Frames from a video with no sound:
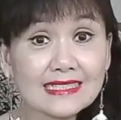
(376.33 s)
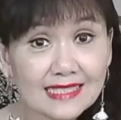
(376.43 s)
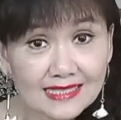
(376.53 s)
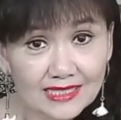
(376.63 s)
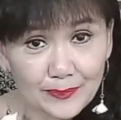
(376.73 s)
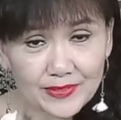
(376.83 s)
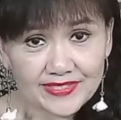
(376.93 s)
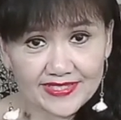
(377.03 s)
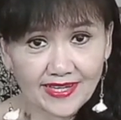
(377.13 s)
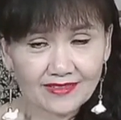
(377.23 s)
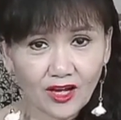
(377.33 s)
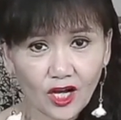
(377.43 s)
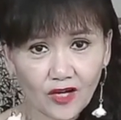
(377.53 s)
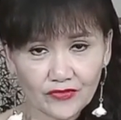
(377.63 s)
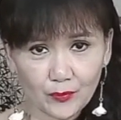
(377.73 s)
30%
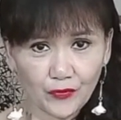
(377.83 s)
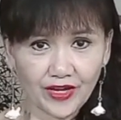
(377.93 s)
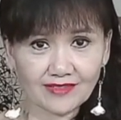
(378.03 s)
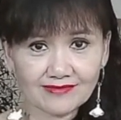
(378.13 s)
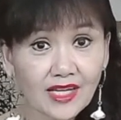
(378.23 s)
of the brain.